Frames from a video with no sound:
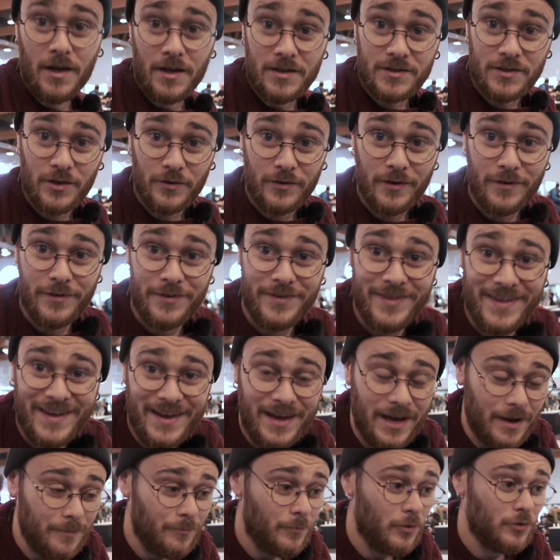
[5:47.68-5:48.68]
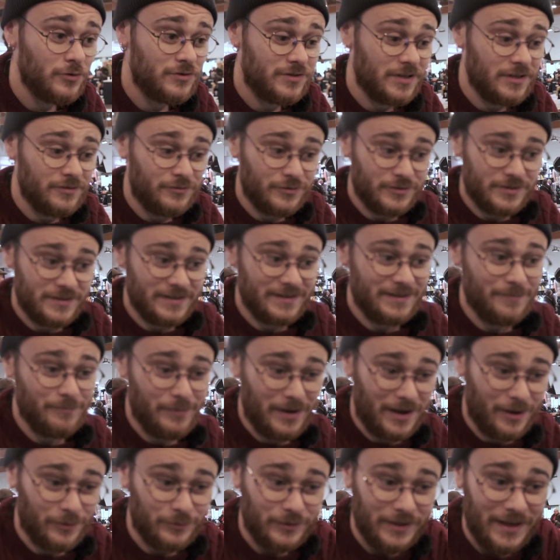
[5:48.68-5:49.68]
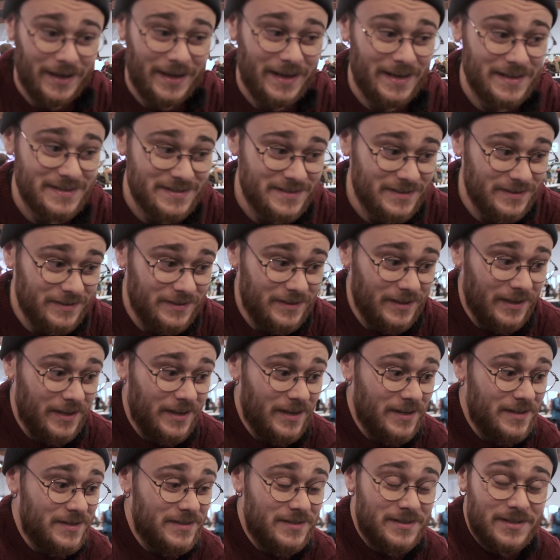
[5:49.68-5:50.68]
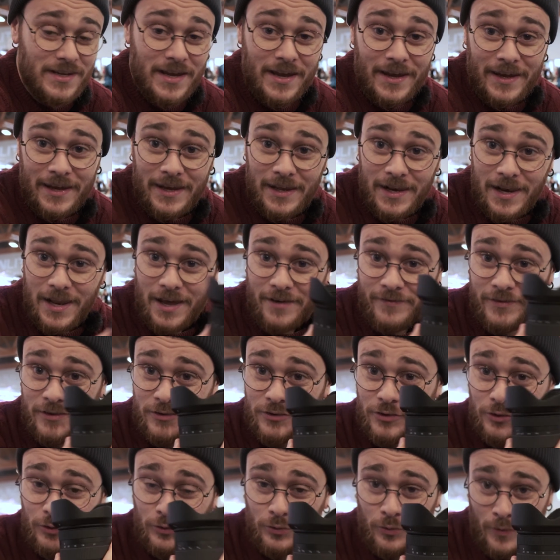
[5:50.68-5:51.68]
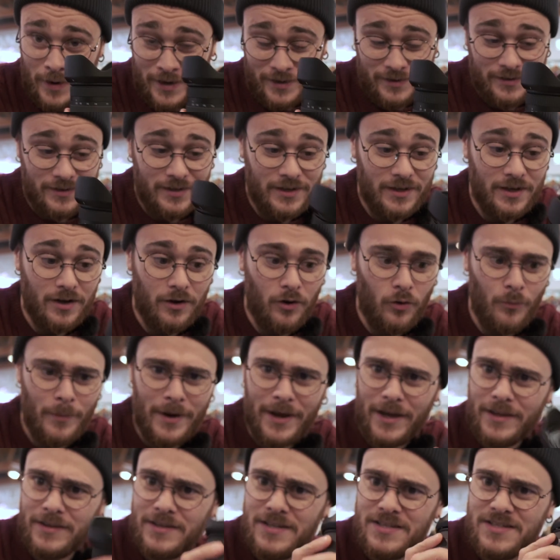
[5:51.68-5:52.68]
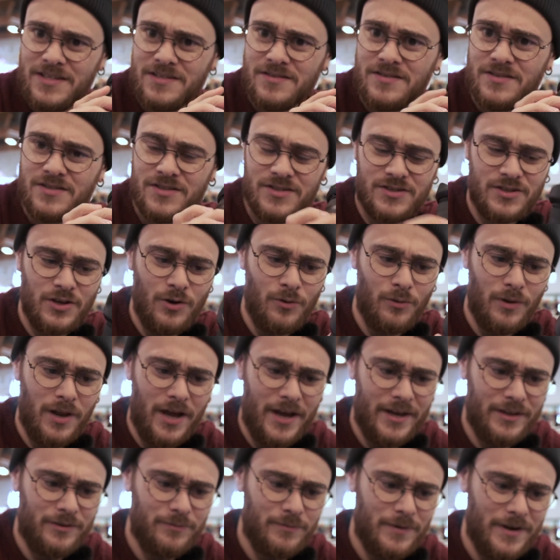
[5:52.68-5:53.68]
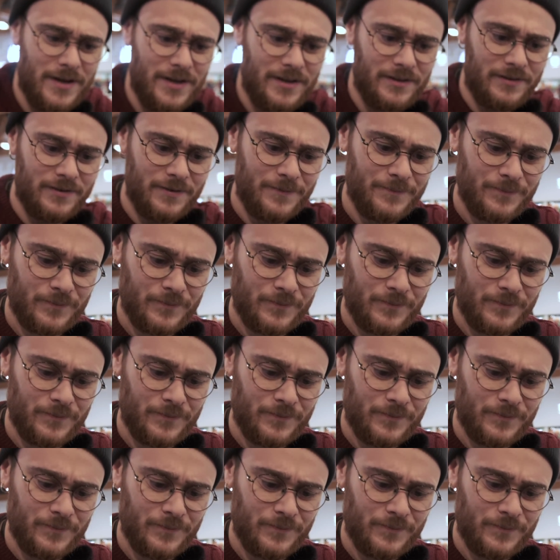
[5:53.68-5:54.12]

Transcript: So the thing I'm most interested about is this 11 to 20. Oh my god, this is so lightweight.